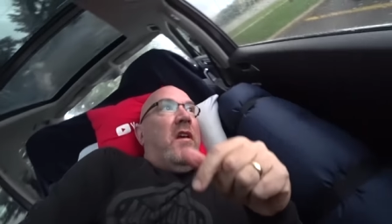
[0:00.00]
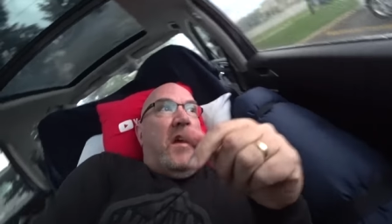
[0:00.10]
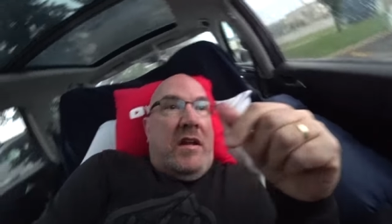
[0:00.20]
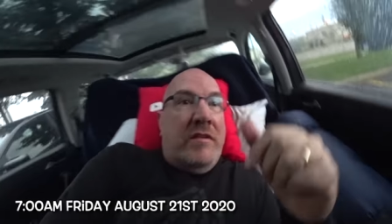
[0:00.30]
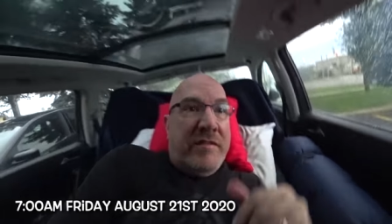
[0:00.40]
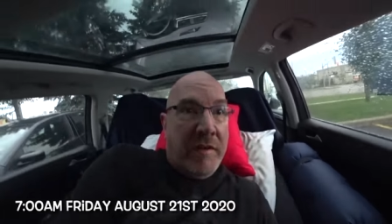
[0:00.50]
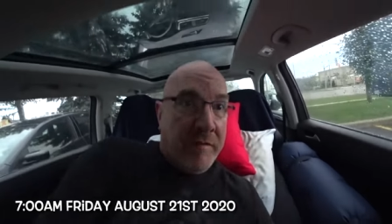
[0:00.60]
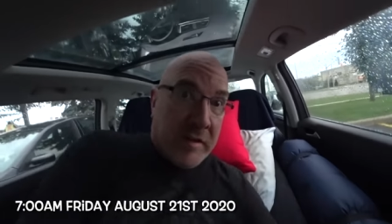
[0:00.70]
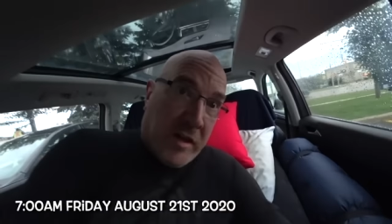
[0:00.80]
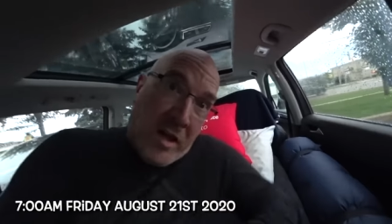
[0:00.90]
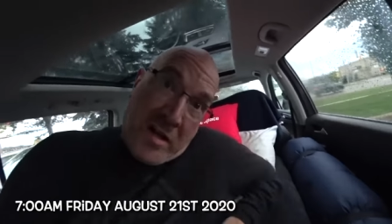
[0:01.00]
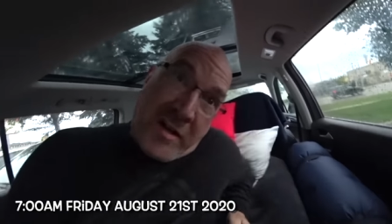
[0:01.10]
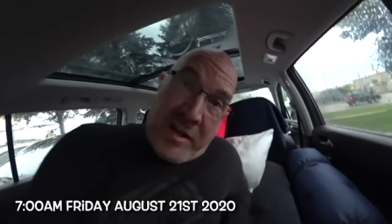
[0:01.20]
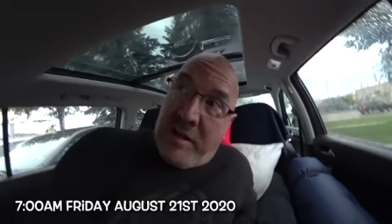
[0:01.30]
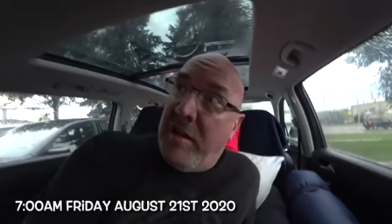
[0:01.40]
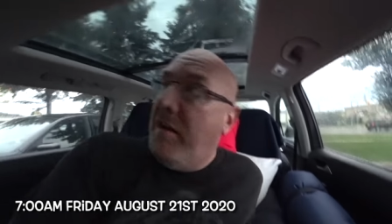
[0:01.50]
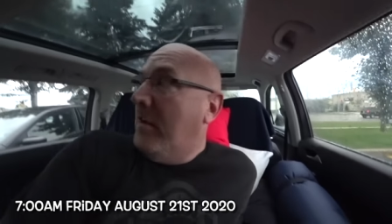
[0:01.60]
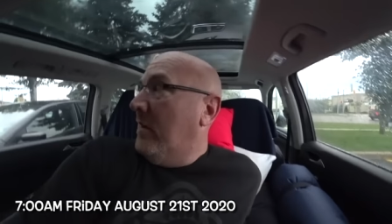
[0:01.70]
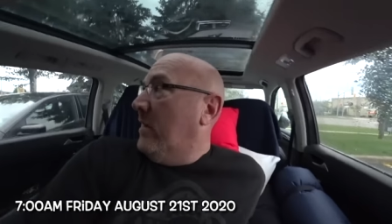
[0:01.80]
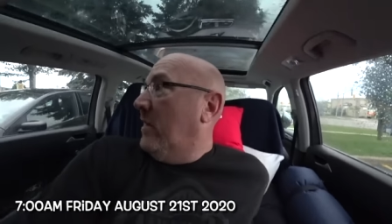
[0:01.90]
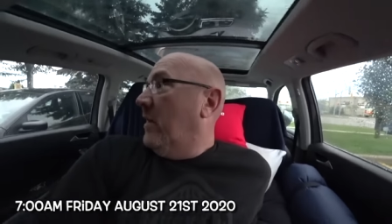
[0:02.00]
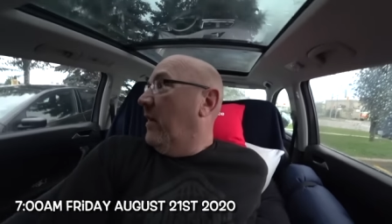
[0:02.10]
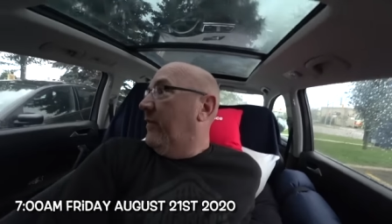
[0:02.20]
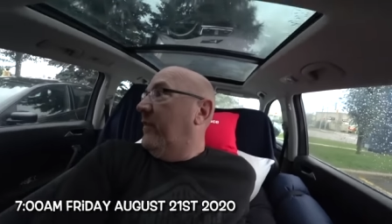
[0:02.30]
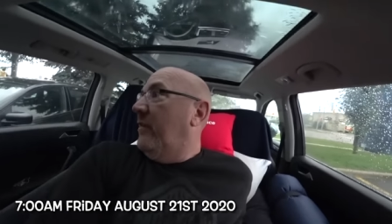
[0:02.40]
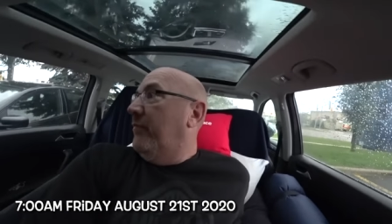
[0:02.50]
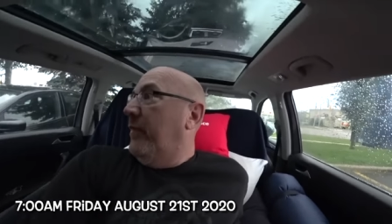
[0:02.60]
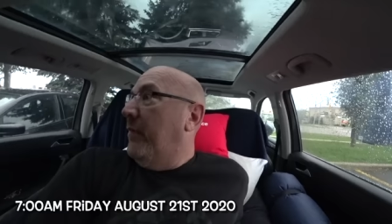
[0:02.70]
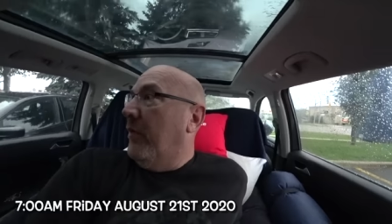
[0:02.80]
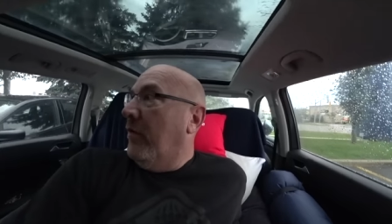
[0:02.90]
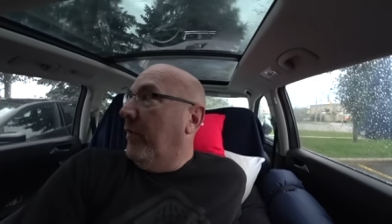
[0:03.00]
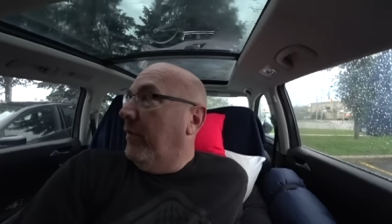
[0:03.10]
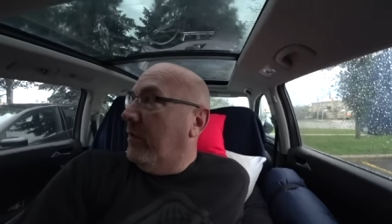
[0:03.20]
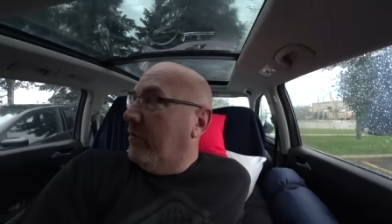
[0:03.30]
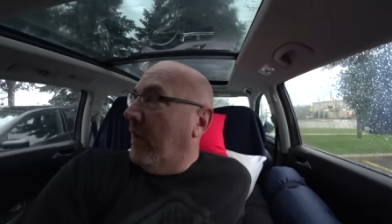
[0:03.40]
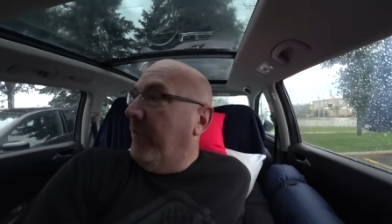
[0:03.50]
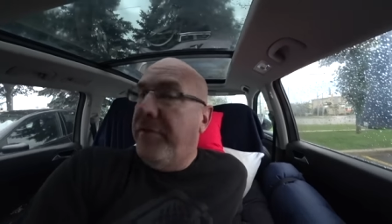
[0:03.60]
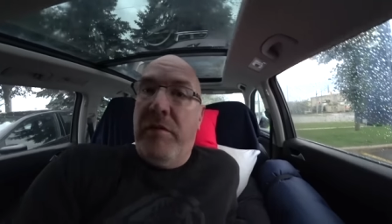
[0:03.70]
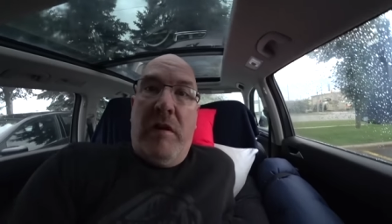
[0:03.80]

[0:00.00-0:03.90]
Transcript: It is seven o'clock. I've seen people go through the drive-through